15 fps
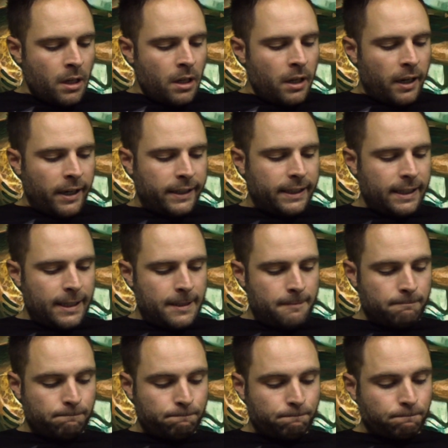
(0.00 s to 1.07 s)
Okay.
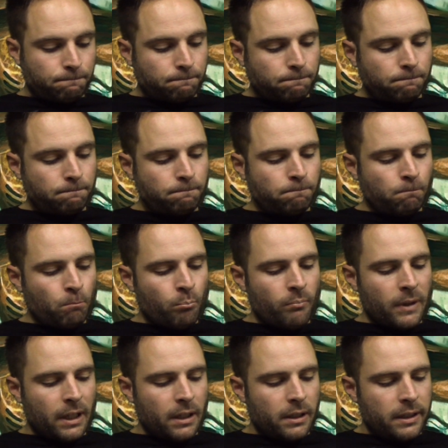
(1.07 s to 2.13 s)

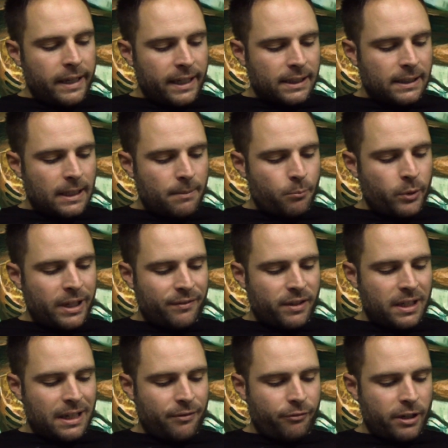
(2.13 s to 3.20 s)
Next up, we have the
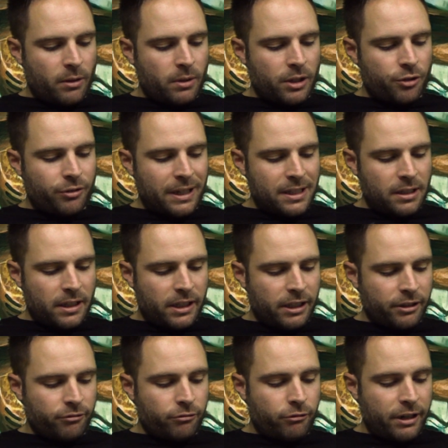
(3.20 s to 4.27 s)
Etheric one,
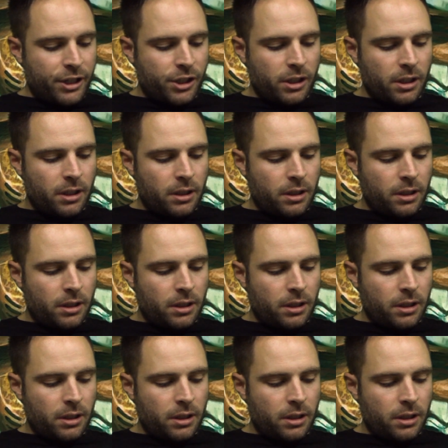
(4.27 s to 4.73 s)
Translocation